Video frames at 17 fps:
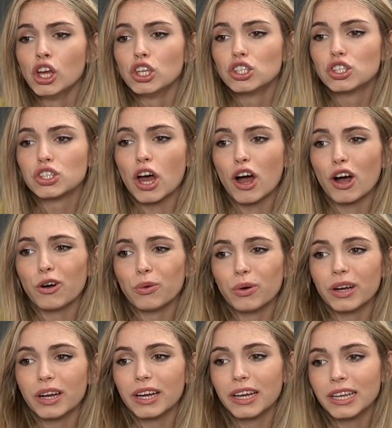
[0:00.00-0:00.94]

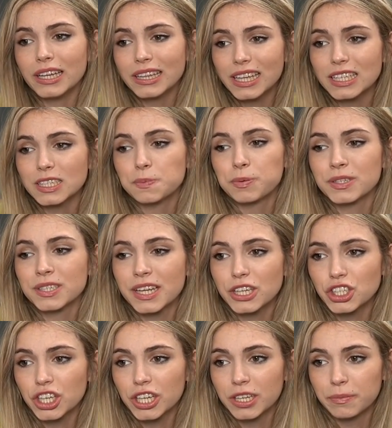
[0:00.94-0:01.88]
So in this
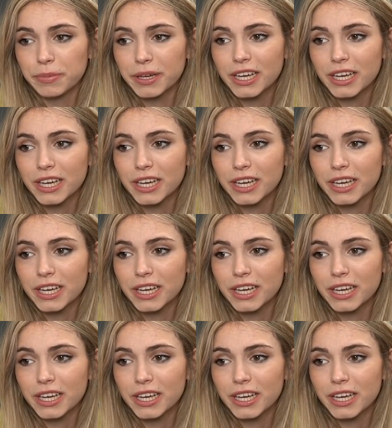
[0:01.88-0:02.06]
position,